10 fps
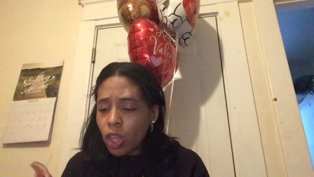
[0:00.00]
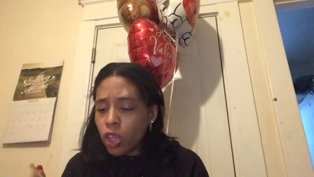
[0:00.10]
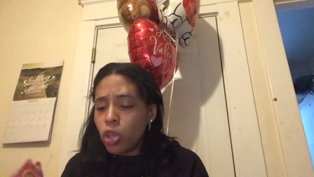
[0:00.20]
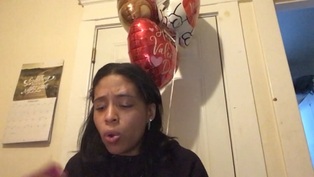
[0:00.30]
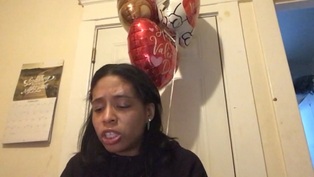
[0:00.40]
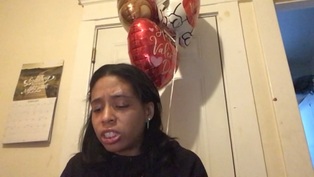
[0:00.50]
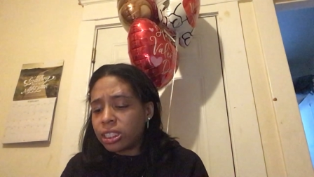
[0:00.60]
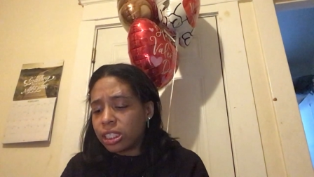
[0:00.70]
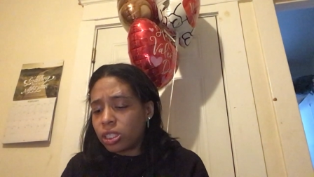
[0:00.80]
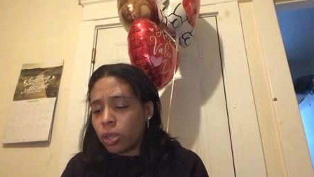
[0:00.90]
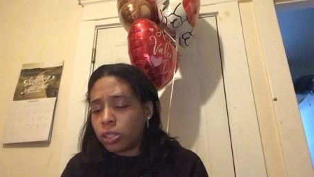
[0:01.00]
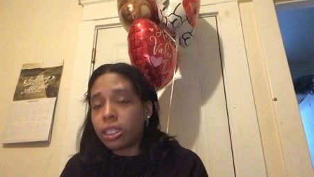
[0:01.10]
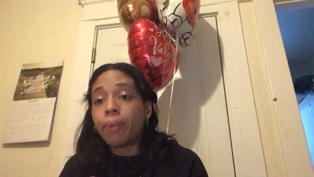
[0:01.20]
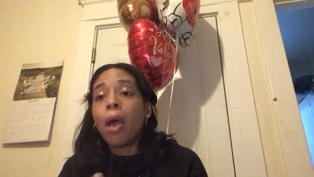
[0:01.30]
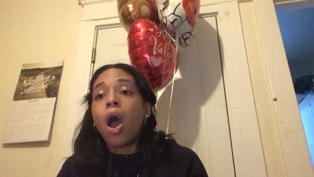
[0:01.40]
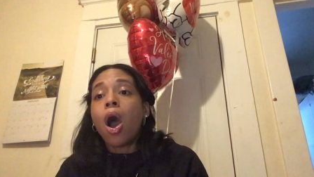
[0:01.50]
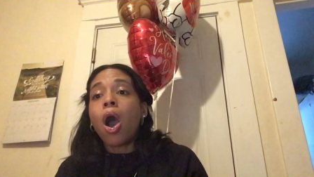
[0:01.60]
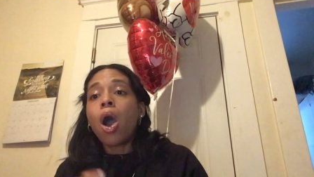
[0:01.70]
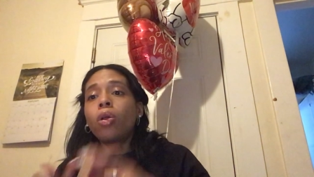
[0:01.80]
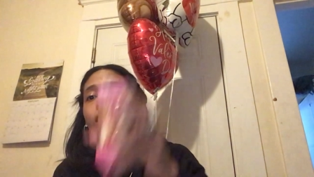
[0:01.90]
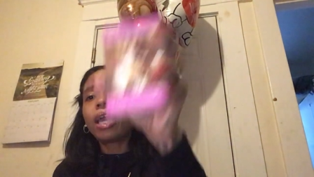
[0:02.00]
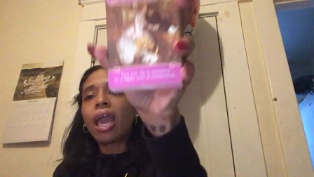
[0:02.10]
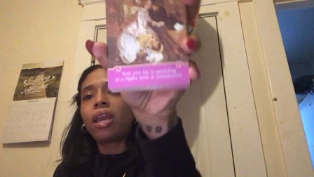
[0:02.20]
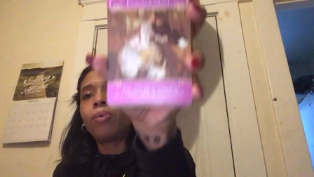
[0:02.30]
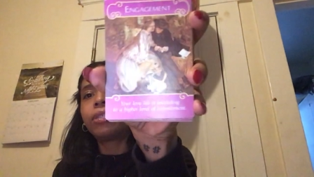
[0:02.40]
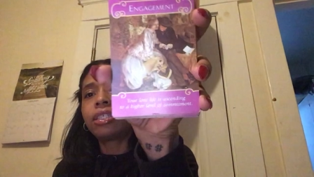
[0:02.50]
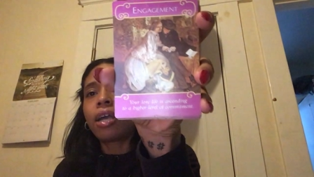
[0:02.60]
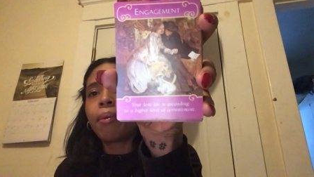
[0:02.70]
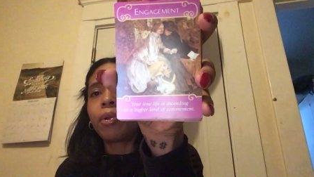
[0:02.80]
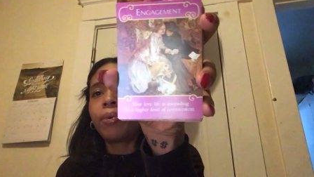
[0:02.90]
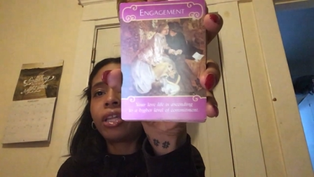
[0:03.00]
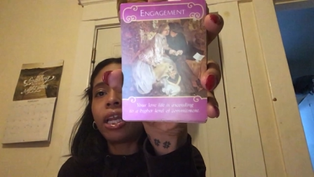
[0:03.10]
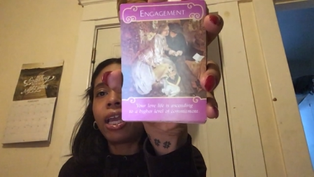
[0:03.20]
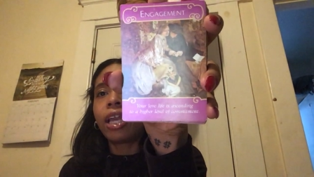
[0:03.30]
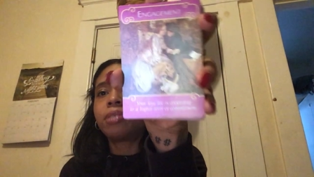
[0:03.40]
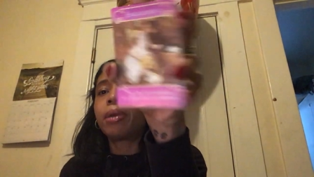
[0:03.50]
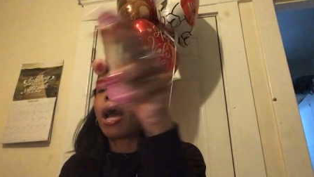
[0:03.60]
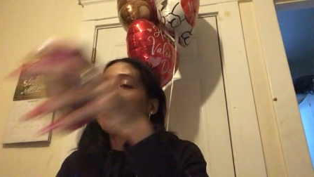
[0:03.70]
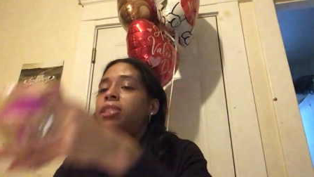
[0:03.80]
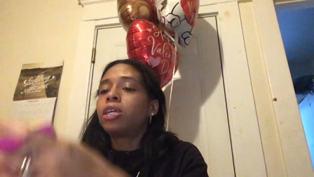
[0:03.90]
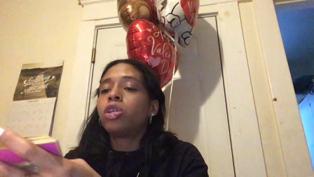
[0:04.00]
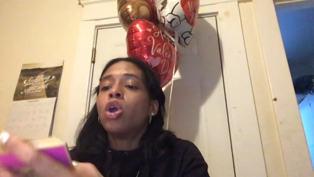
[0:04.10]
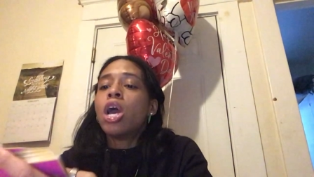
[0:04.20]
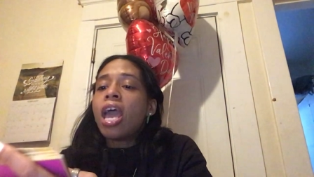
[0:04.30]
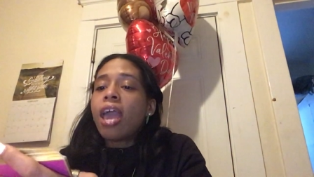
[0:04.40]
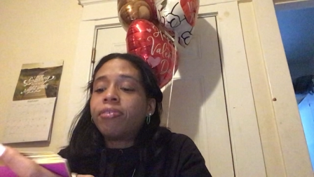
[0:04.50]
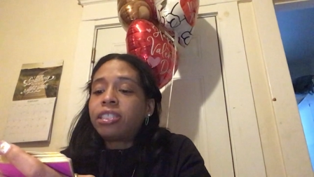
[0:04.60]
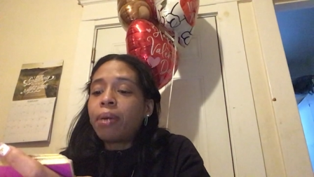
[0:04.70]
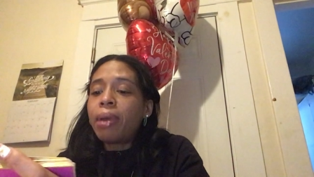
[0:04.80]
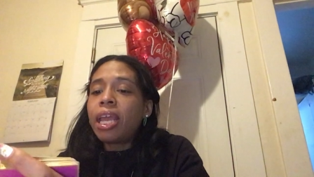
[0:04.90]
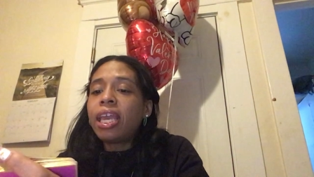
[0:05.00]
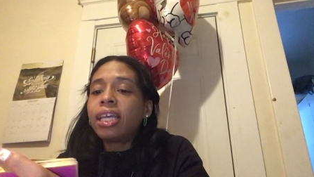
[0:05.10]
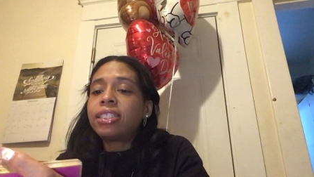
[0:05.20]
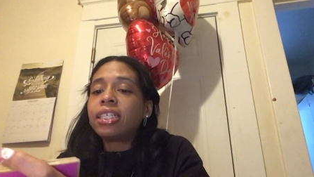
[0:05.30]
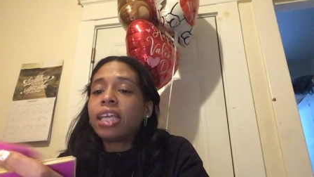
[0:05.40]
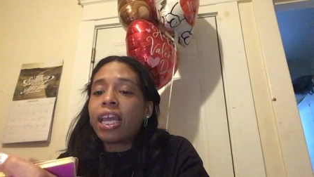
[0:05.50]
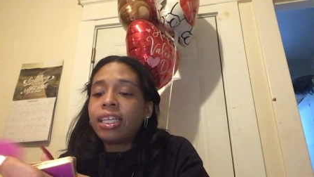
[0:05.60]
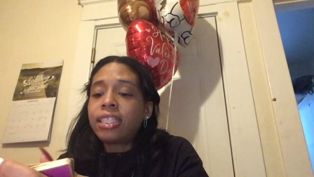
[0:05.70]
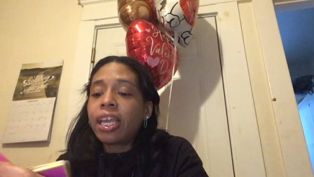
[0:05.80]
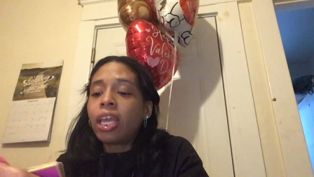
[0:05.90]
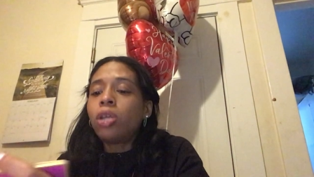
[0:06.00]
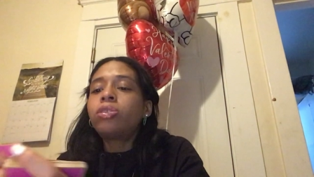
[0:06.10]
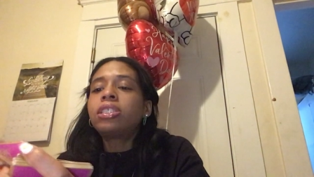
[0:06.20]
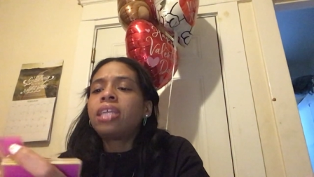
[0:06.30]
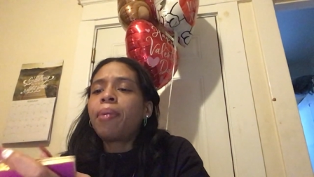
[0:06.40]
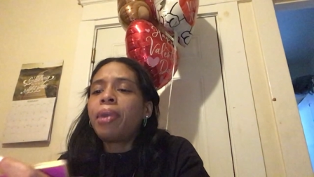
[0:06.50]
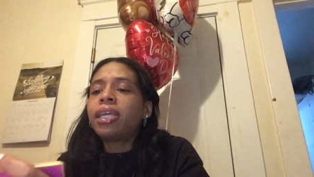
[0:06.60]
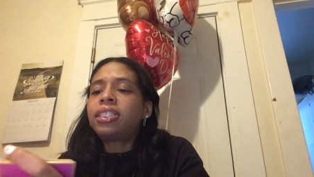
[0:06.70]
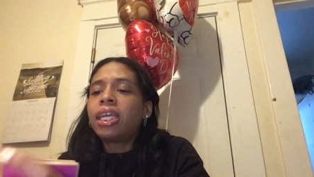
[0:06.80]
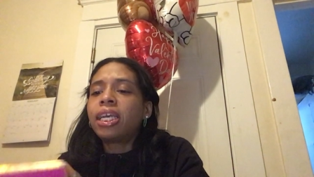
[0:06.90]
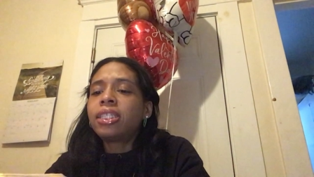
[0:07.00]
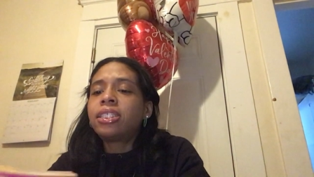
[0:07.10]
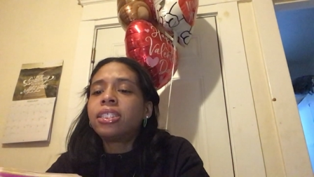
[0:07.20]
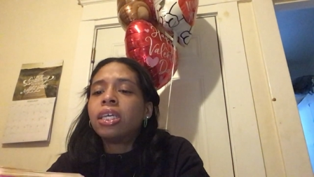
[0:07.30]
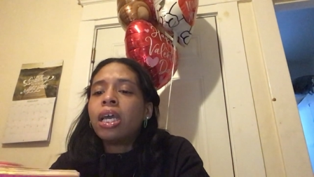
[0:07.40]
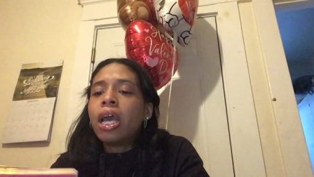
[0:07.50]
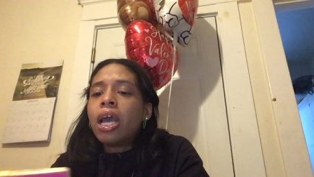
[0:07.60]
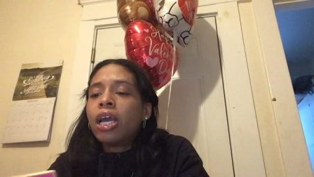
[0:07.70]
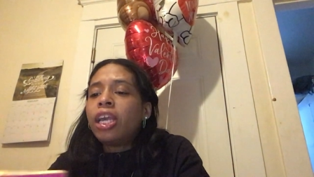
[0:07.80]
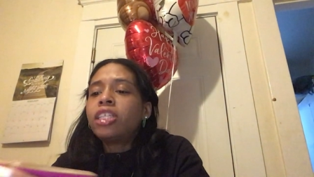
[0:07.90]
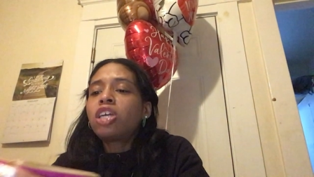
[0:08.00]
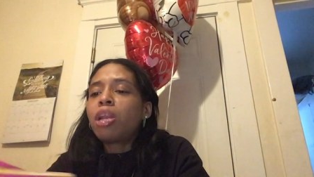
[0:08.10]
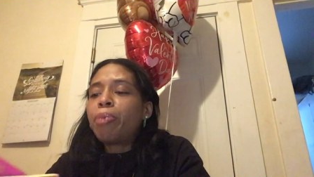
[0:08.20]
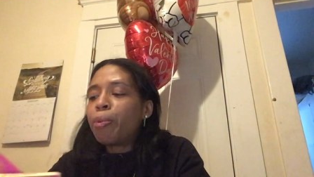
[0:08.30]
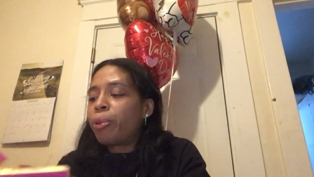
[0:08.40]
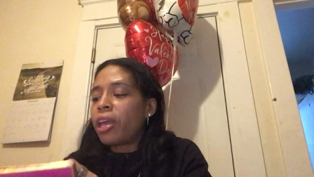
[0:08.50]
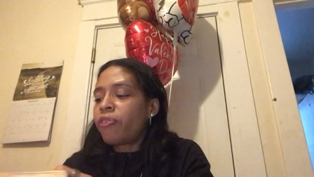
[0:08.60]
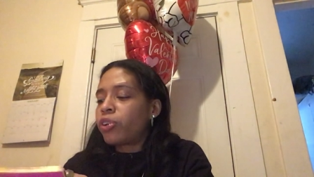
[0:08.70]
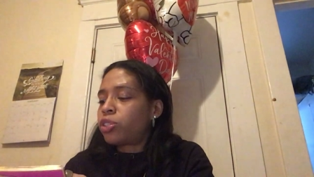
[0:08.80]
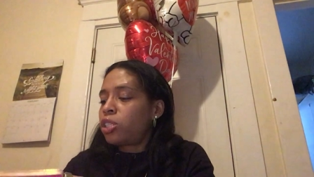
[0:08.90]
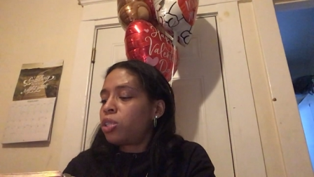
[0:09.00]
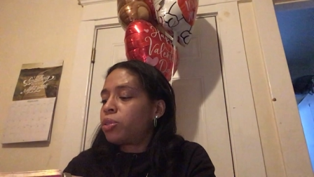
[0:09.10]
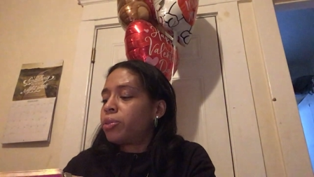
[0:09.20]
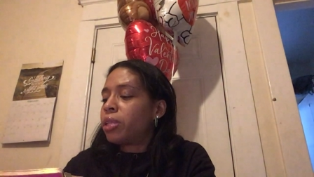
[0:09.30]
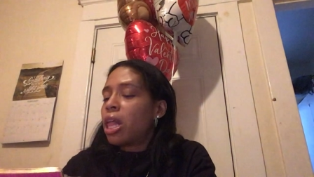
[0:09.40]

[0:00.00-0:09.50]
You are just as loyal to him. Oh, look at, and he wants to come in with an engagement. I'm telling you, if somebody gets, and he said, can you just give me a chance? He's going to be playful too.